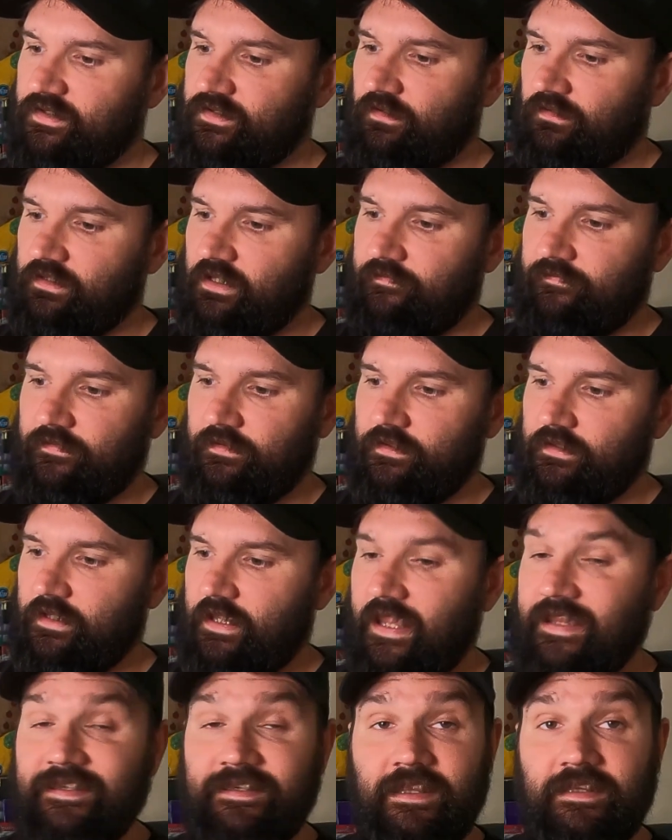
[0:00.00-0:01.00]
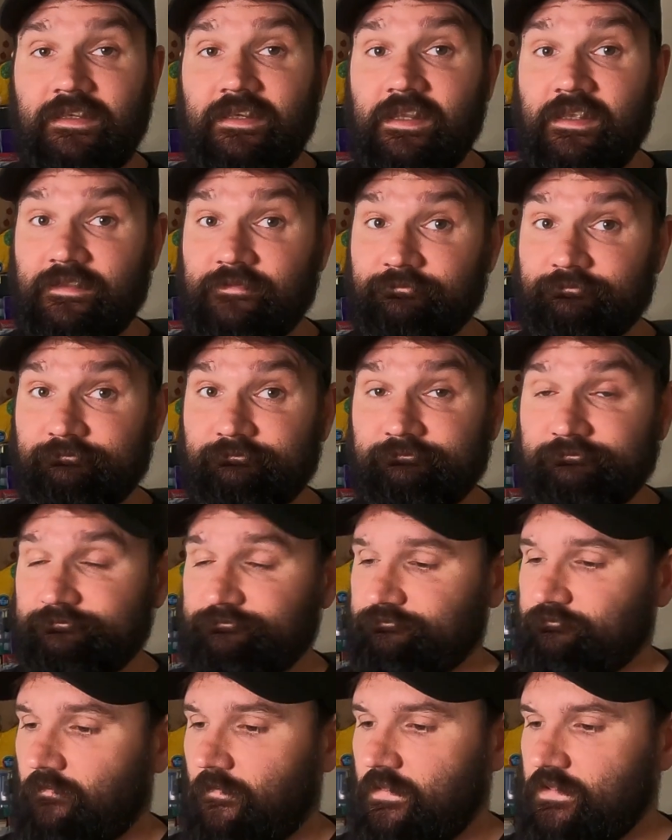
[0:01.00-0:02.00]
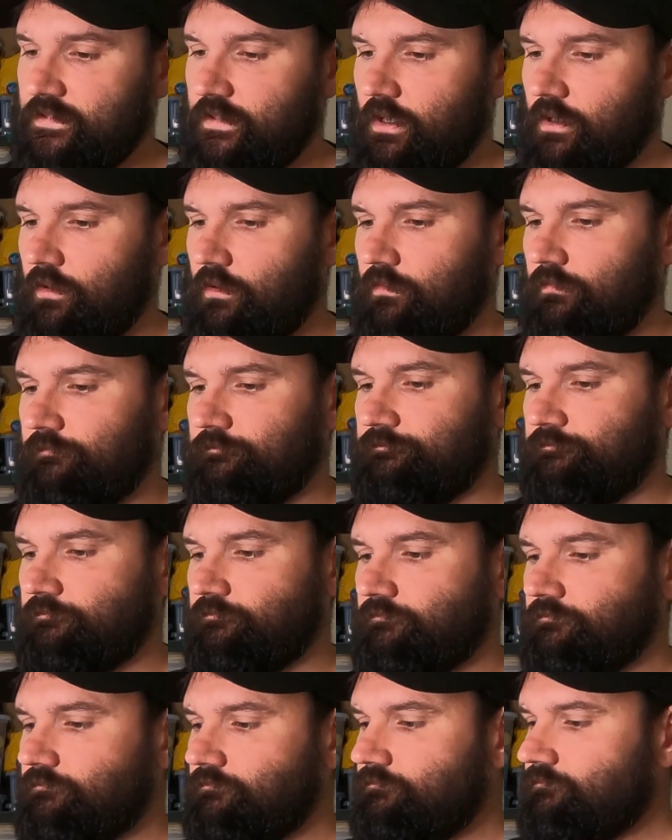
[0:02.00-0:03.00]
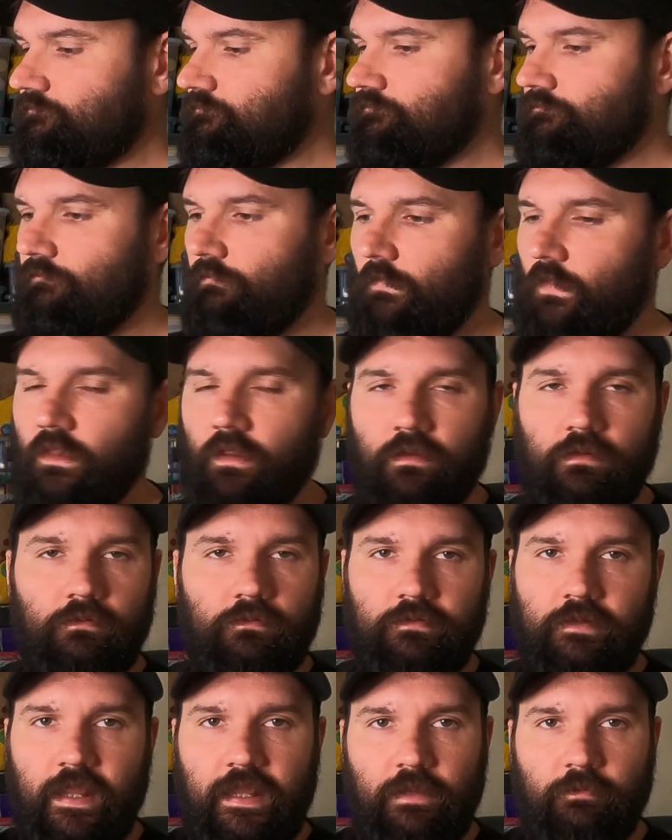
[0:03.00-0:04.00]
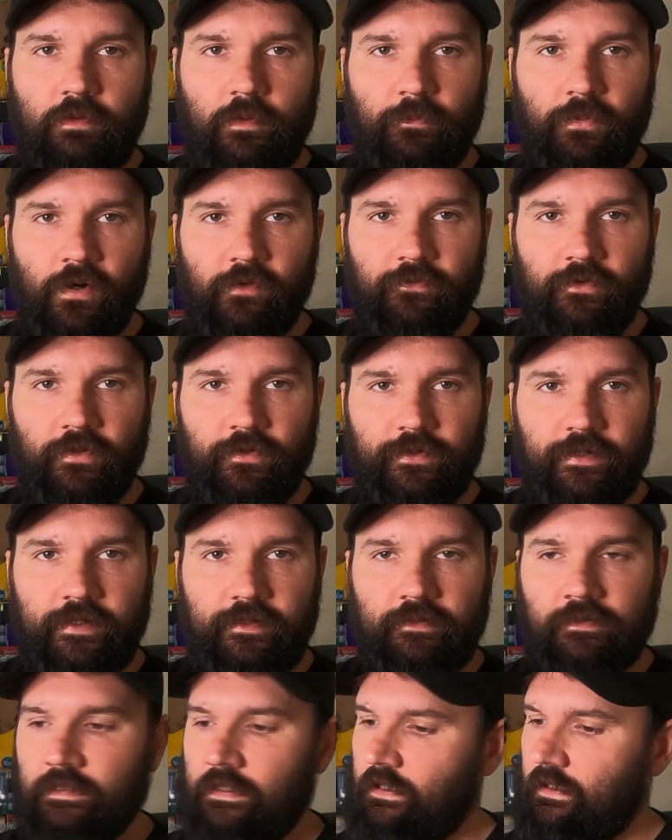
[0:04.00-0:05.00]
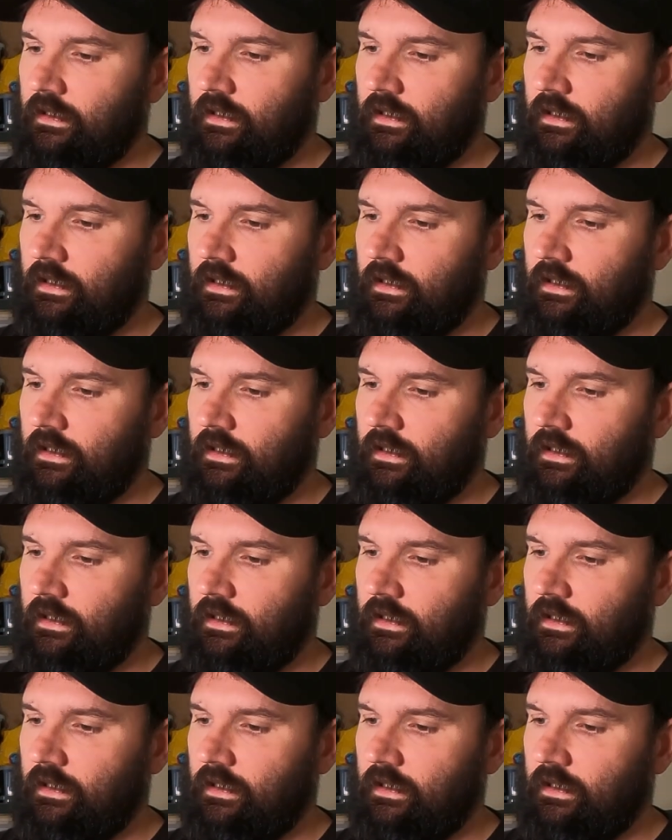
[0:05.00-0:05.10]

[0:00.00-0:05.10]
sold that for £8.99, so £8 profit on that.